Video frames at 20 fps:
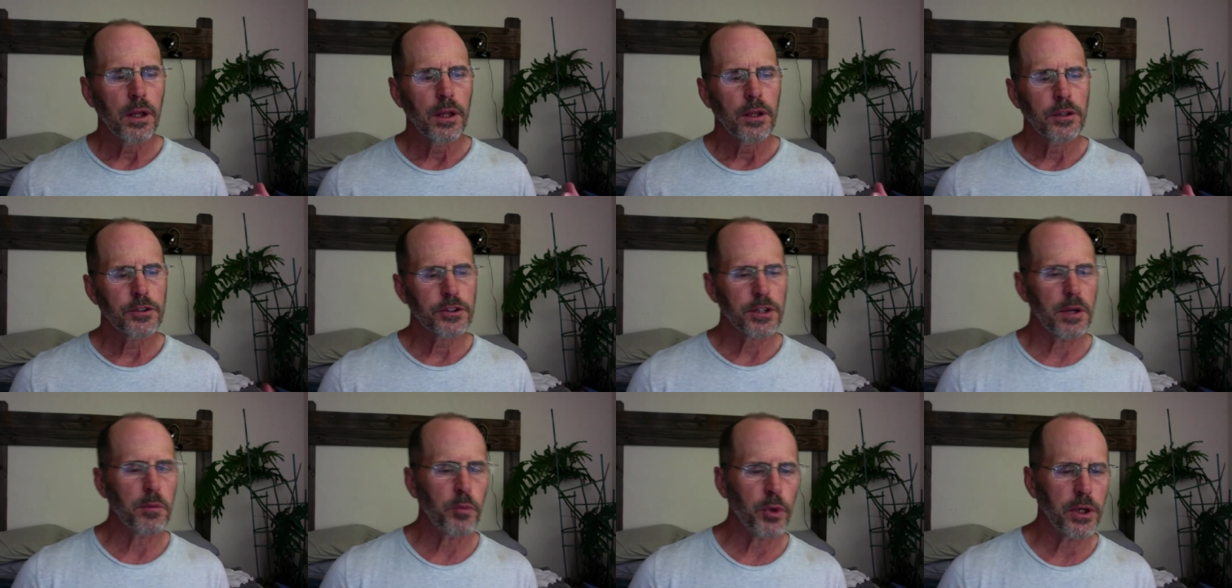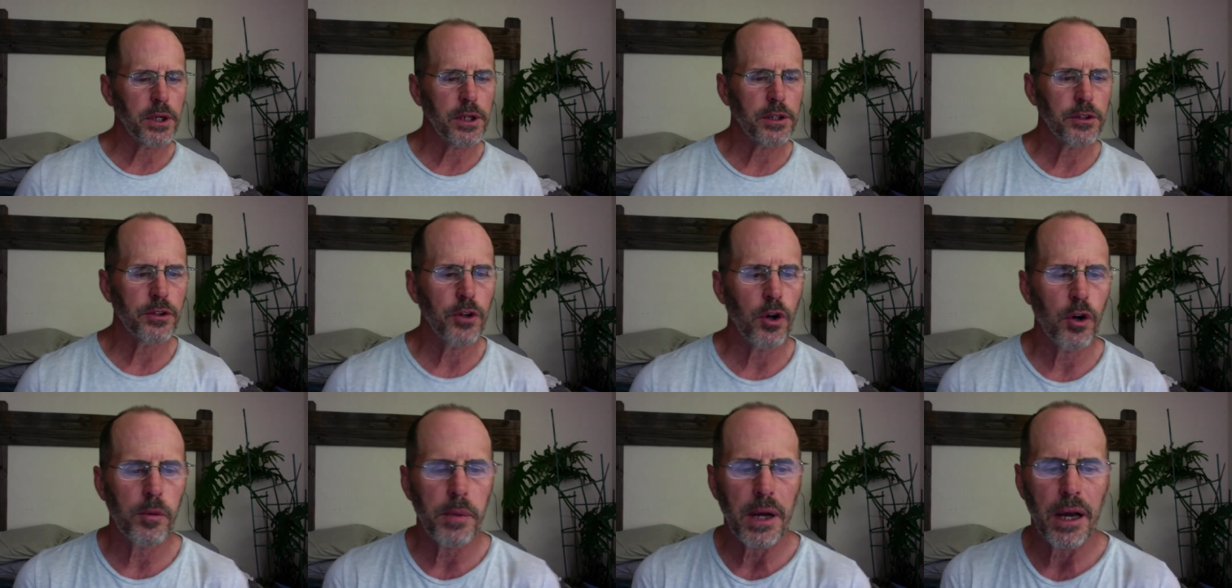something we need to
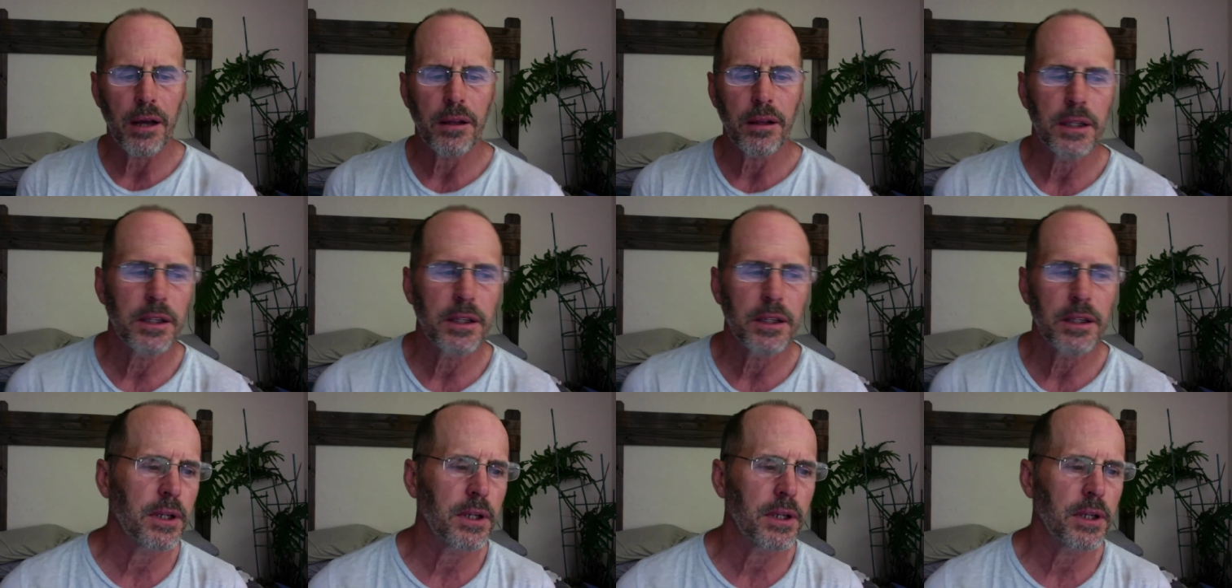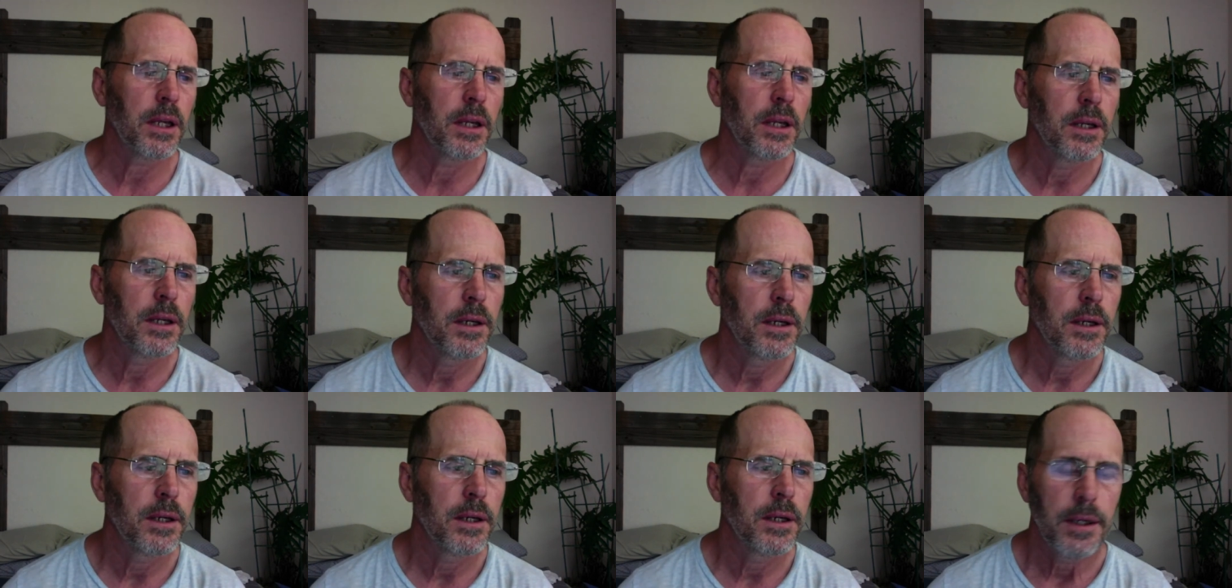know about living
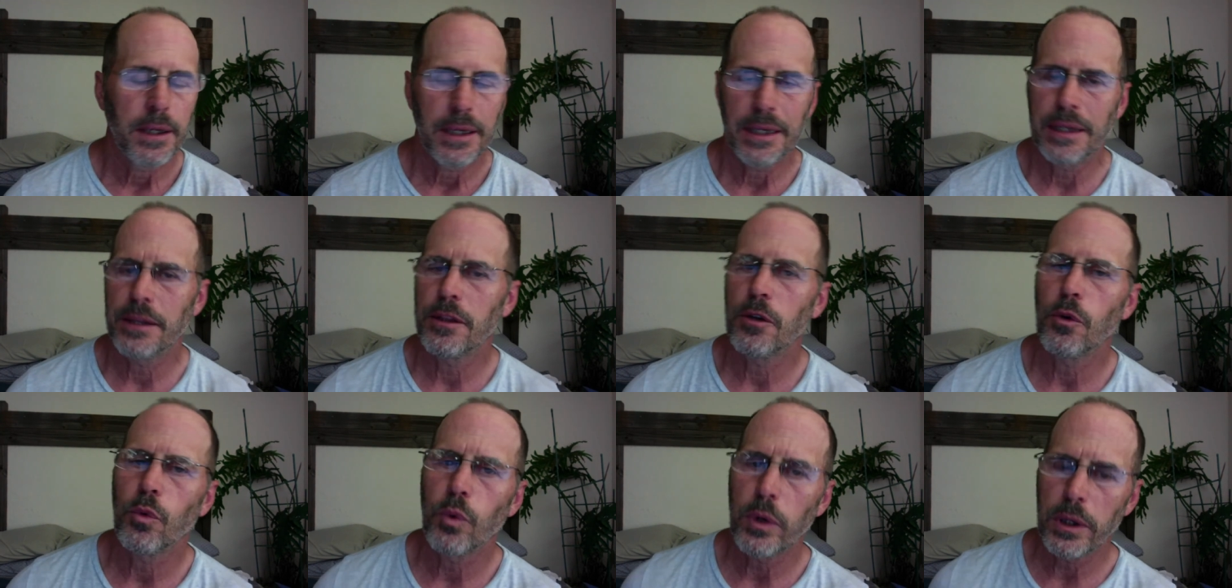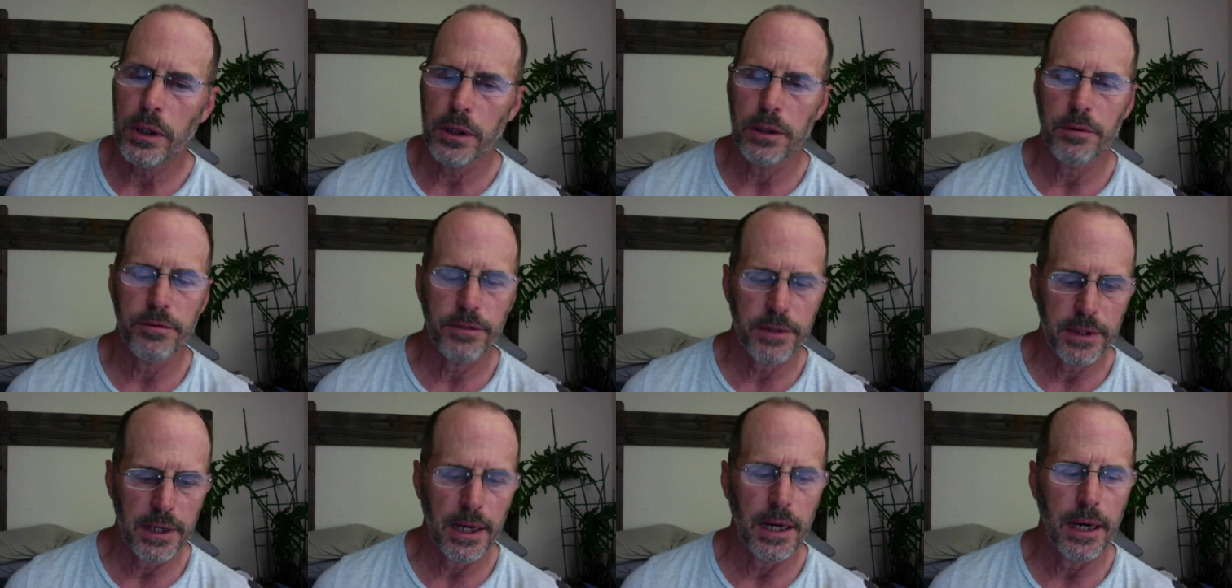in the will of
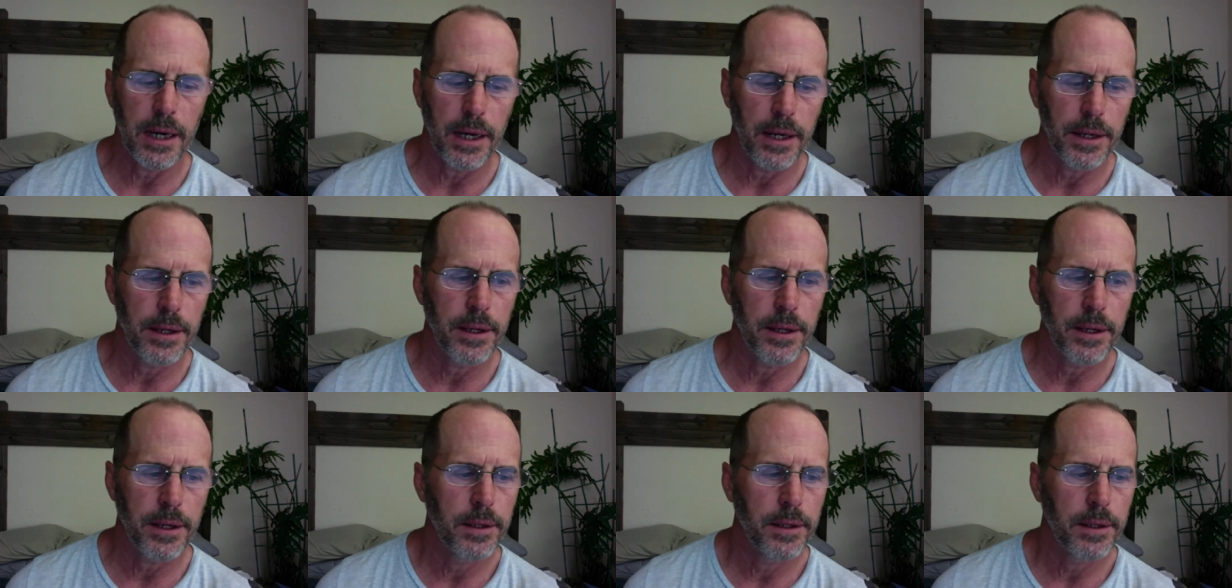God.